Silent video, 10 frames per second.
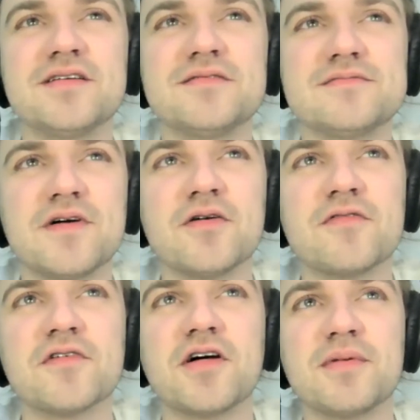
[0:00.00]
and I know
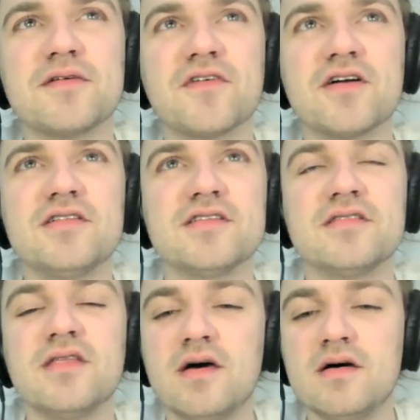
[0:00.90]
for a lot of my friends,
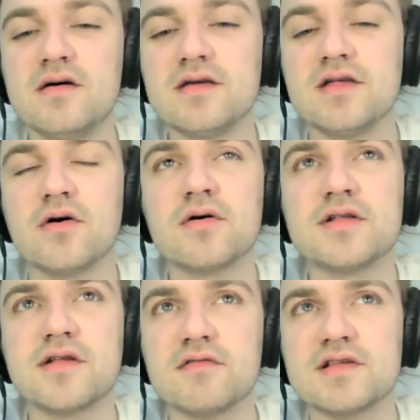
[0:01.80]
and
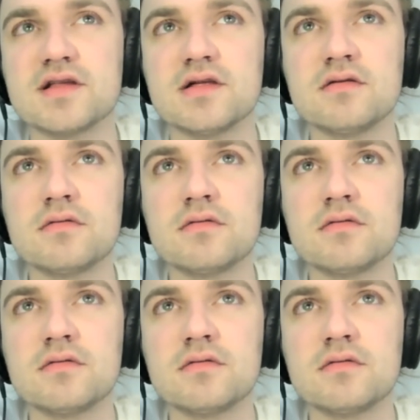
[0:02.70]
it's obviously